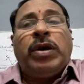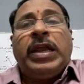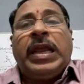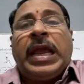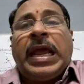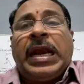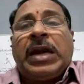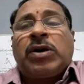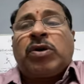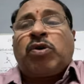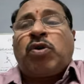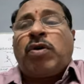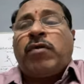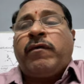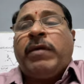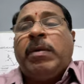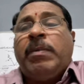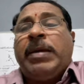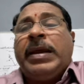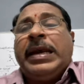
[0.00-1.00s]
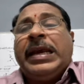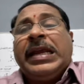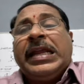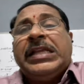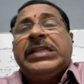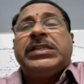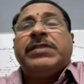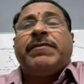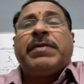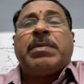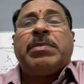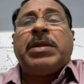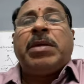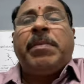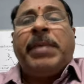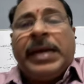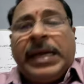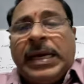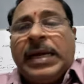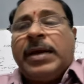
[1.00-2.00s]
only electron will be released from
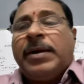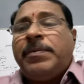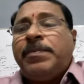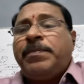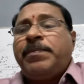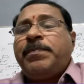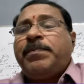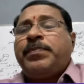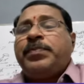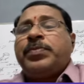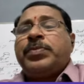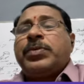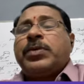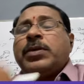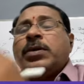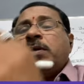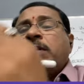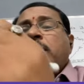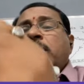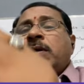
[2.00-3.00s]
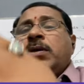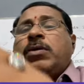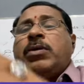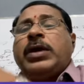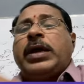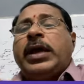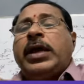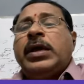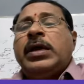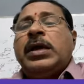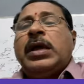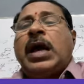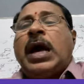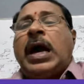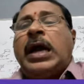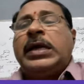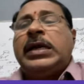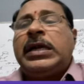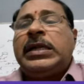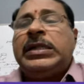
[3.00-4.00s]
the metal. Okay,
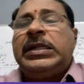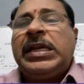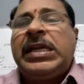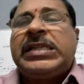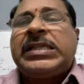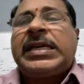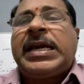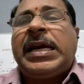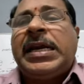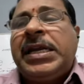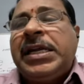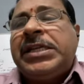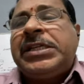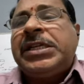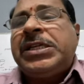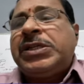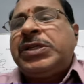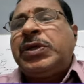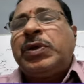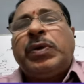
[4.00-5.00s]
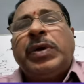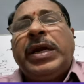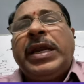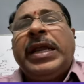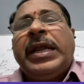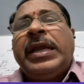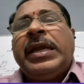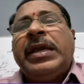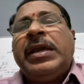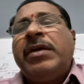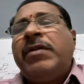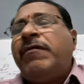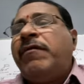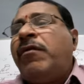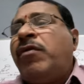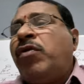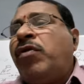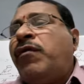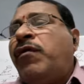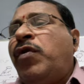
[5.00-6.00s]
under these conditions only
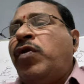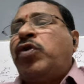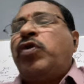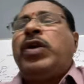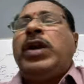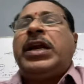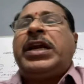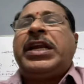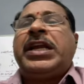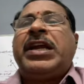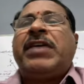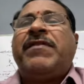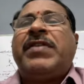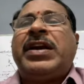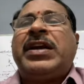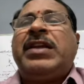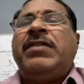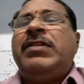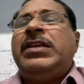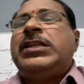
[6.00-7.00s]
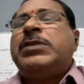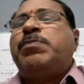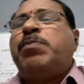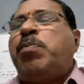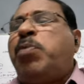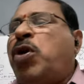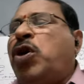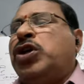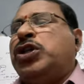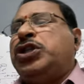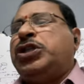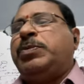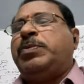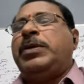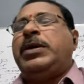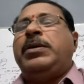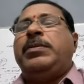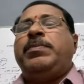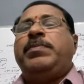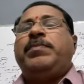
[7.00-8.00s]
photoelectric effect is
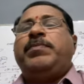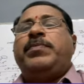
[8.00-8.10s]
possible,